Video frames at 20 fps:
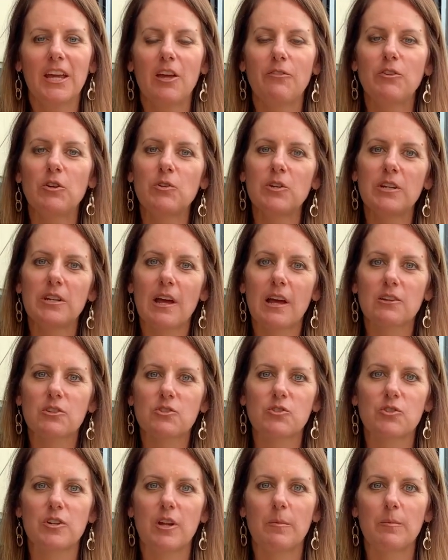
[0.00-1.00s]
If you need
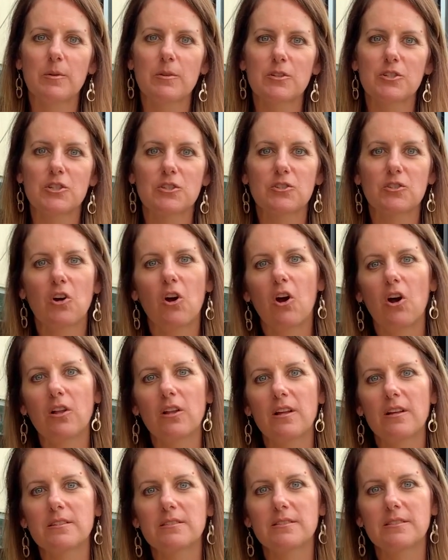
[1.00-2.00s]
extra numbers, just
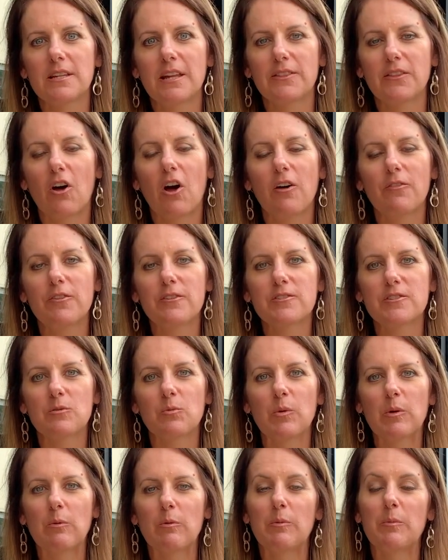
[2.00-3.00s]
call us at the office
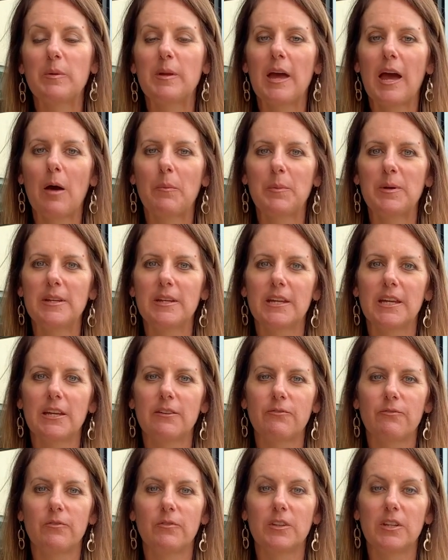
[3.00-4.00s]
and we would be happy to
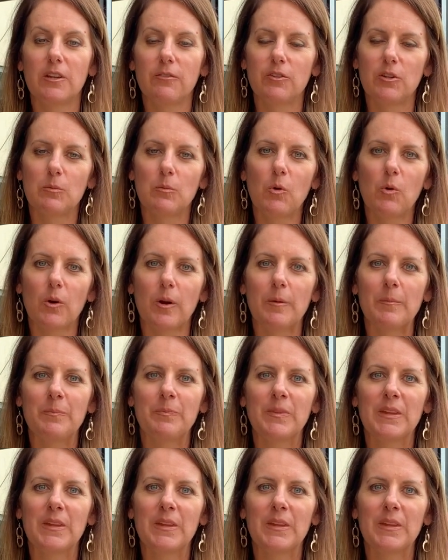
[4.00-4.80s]
give, give you more.